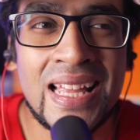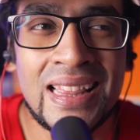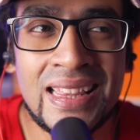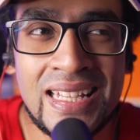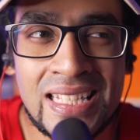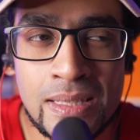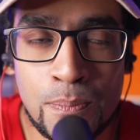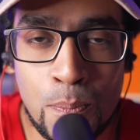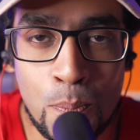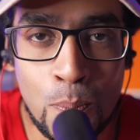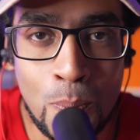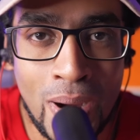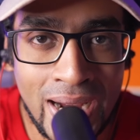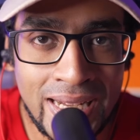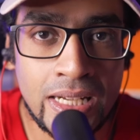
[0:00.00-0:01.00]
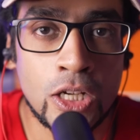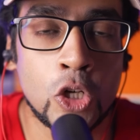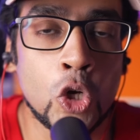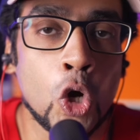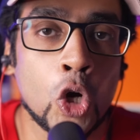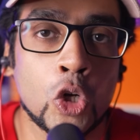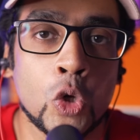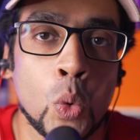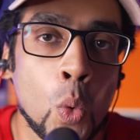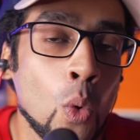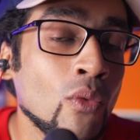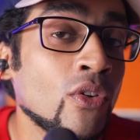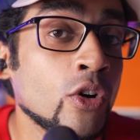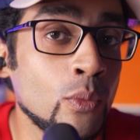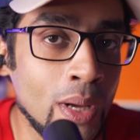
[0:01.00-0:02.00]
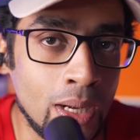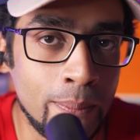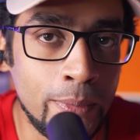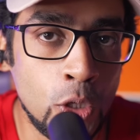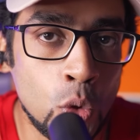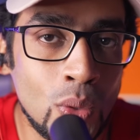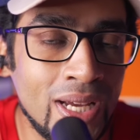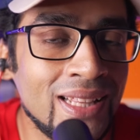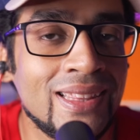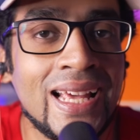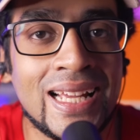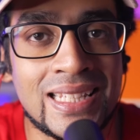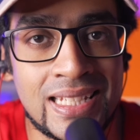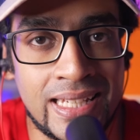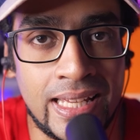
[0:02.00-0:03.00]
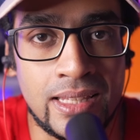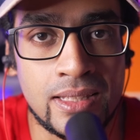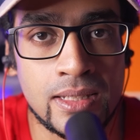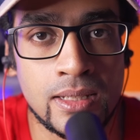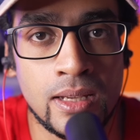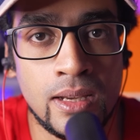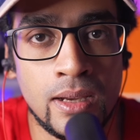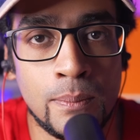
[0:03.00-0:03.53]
this might not overwhelm you in that sense.